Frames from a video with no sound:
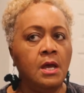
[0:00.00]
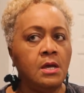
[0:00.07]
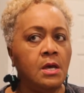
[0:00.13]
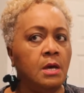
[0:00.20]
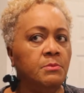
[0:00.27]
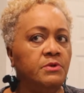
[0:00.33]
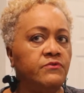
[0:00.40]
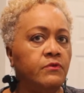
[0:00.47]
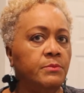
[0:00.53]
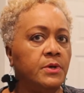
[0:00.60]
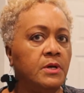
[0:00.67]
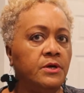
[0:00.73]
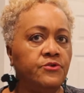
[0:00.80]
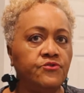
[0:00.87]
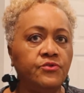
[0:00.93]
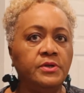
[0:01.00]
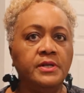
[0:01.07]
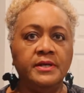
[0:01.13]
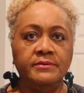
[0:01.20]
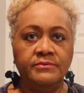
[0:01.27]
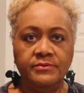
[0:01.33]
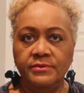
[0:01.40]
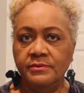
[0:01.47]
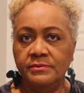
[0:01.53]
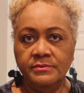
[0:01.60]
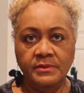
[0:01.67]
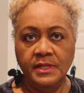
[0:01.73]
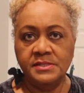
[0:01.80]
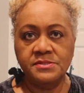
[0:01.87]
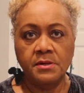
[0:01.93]
coming from a country
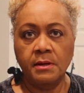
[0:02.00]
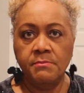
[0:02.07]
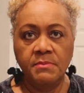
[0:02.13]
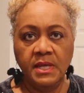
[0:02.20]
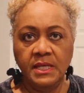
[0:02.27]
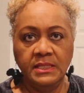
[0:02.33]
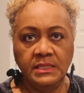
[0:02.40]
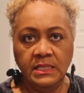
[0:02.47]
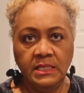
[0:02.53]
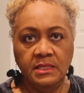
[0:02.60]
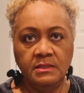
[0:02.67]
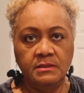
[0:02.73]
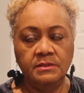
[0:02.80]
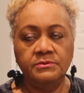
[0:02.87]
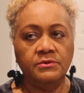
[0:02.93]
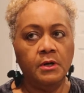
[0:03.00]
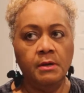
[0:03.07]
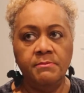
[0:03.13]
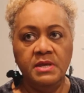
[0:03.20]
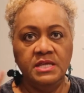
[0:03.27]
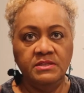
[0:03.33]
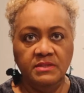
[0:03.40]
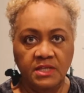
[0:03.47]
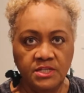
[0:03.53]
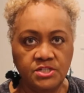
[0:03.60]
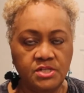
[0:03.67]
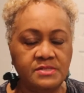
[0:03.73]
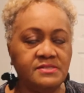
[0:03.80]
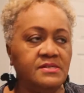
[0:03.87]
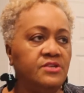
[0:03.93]
that's our main
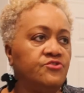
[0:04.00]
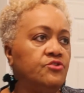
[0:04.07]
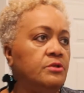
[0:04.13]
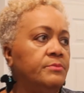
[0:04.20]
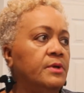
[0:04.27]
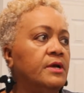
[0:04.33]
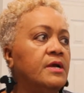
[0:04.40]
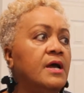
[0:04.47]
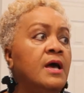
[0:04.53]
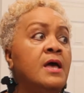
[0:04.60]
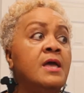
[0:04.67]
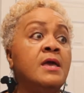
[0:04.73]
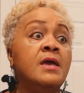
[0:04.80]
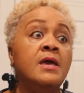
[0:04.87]
dish in Central America.